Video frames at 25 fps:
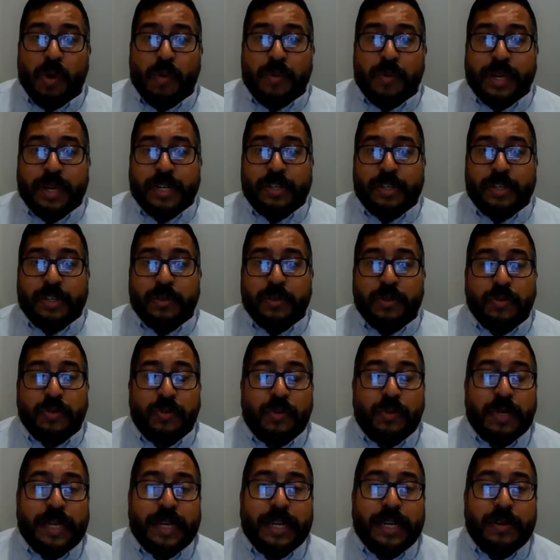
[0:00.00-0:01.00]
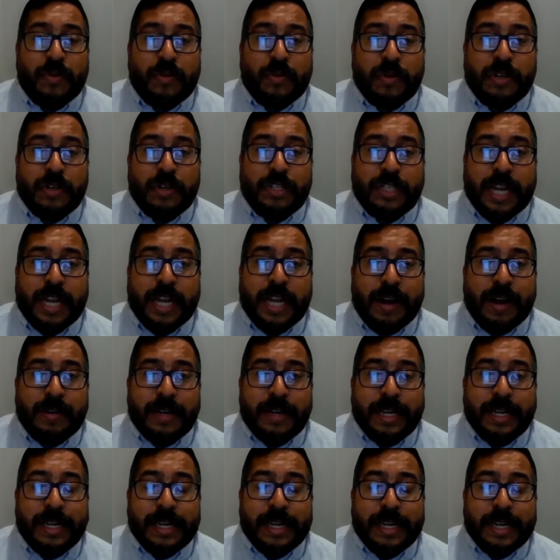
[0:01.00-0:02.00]
what we do in Orange
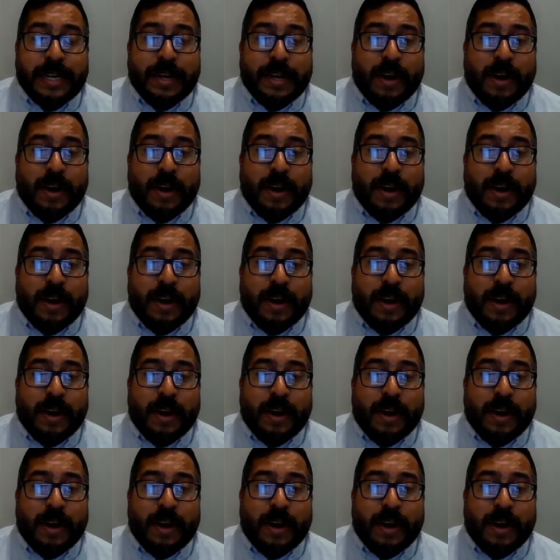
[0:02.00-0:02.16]
County,